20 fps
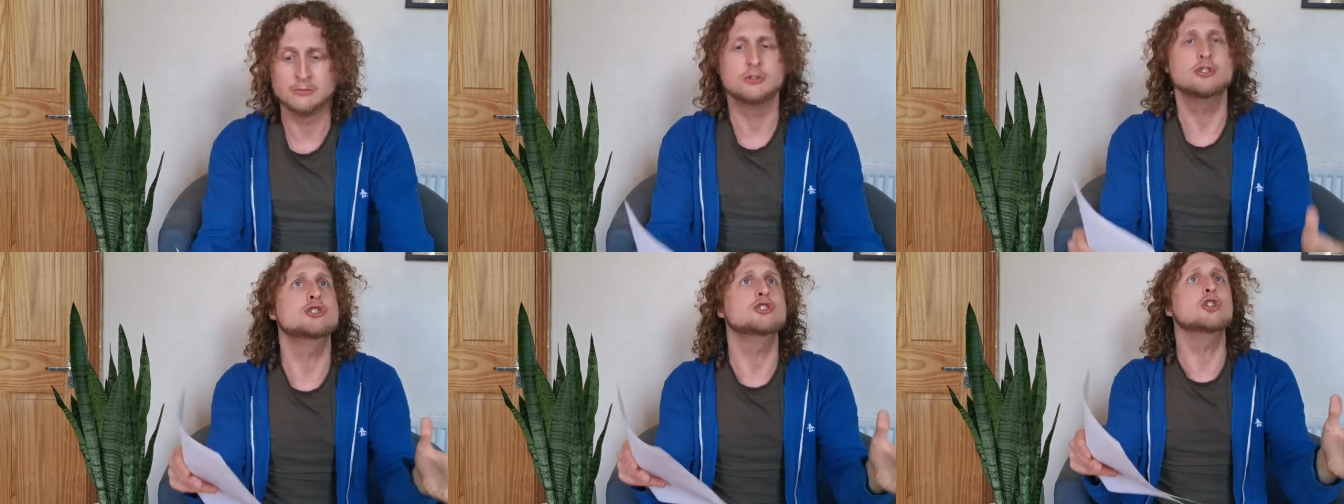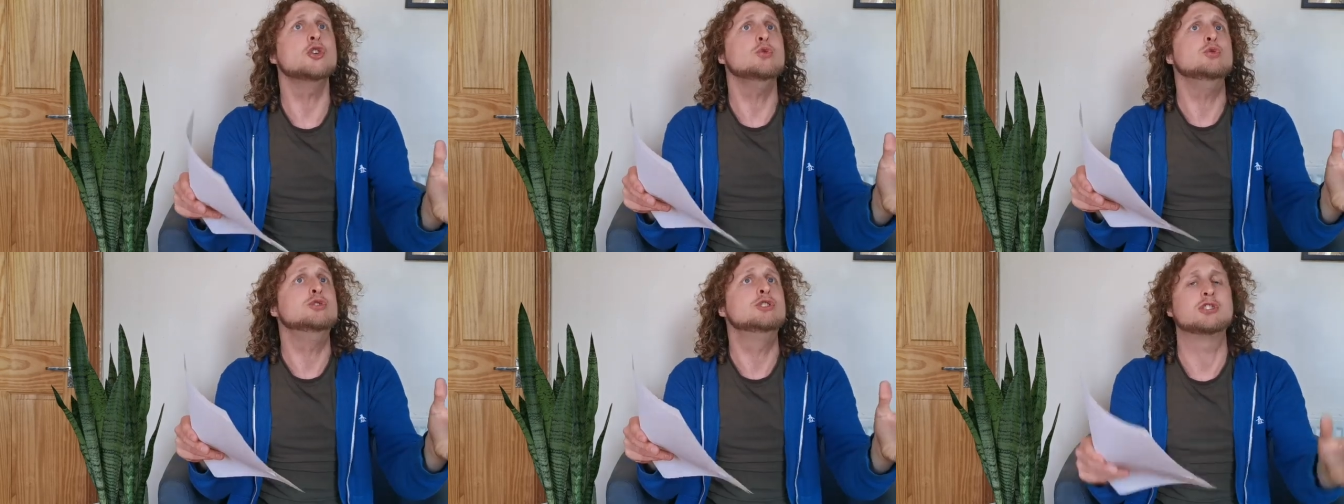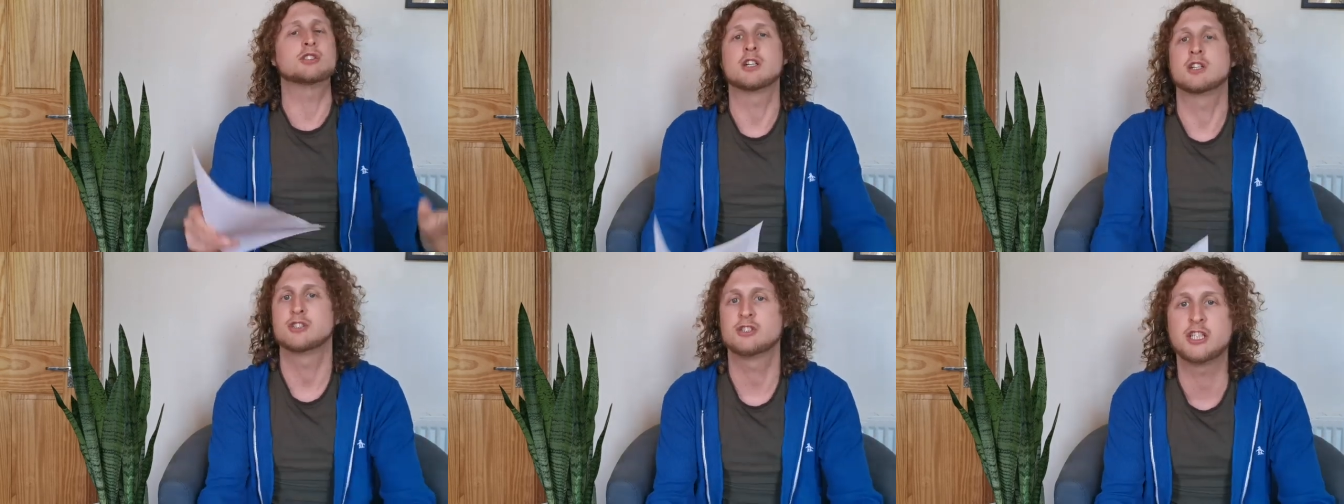
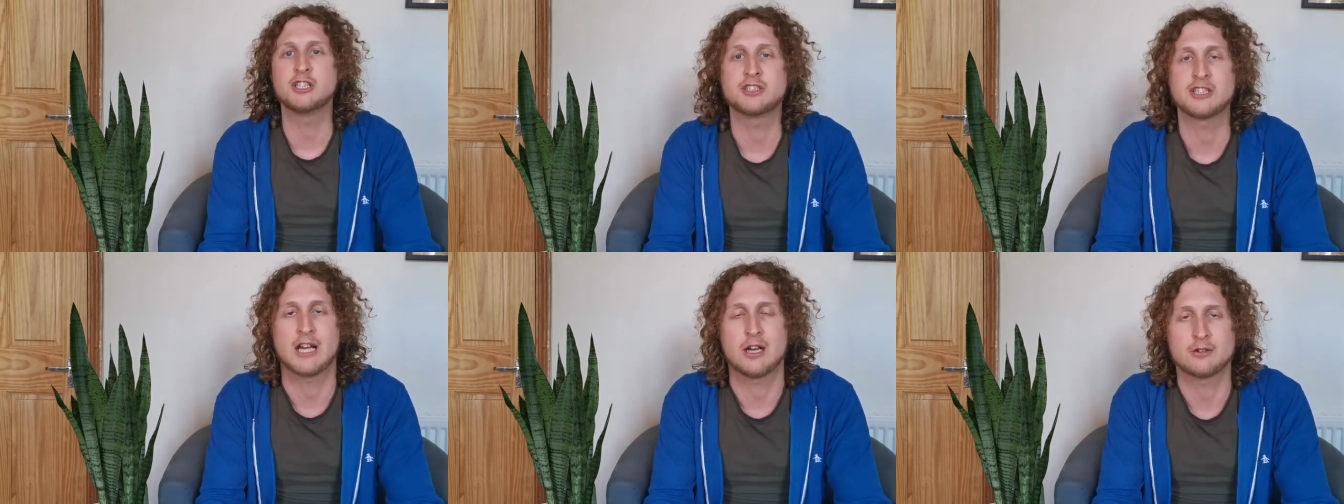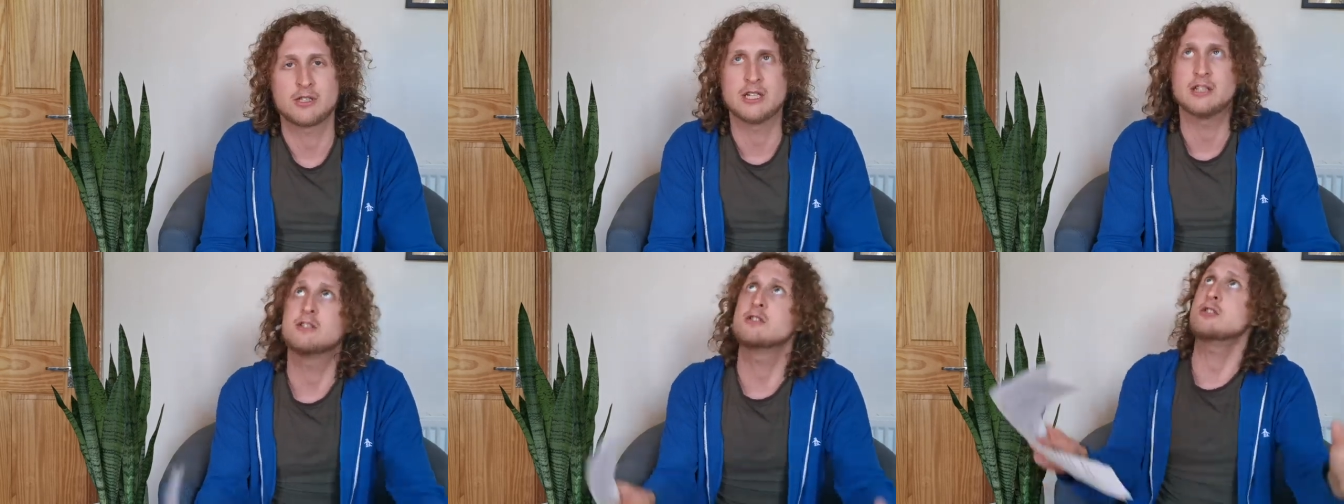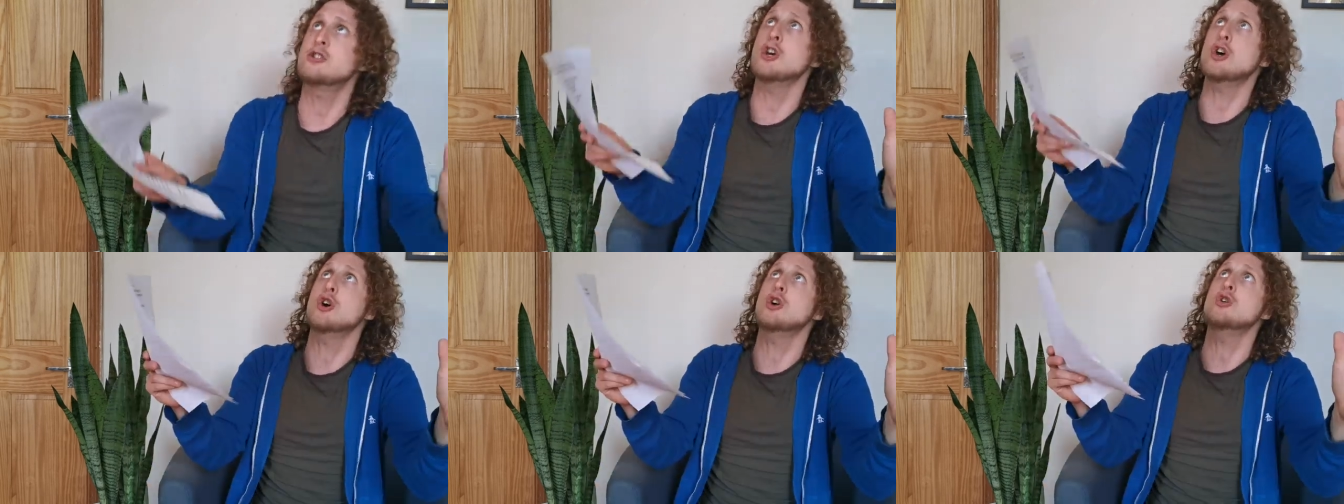Zeus! she shouted.
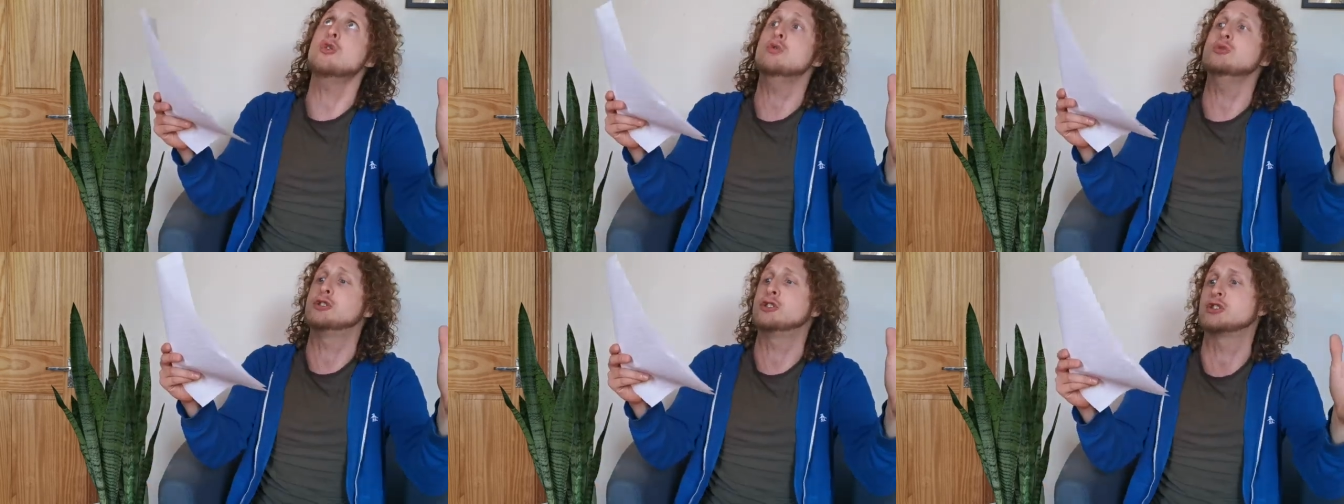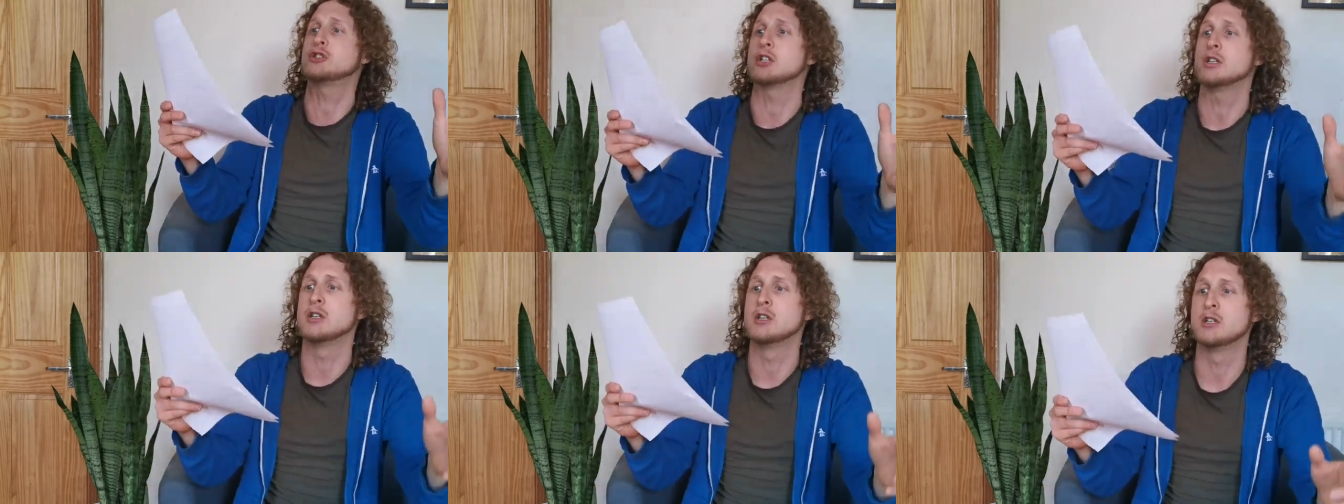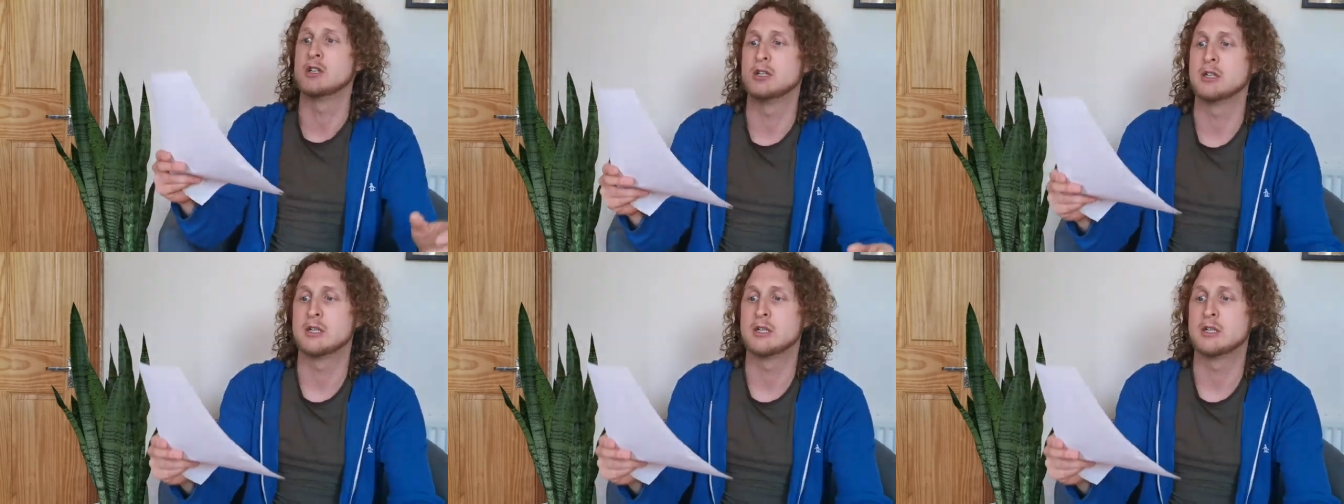Zeus!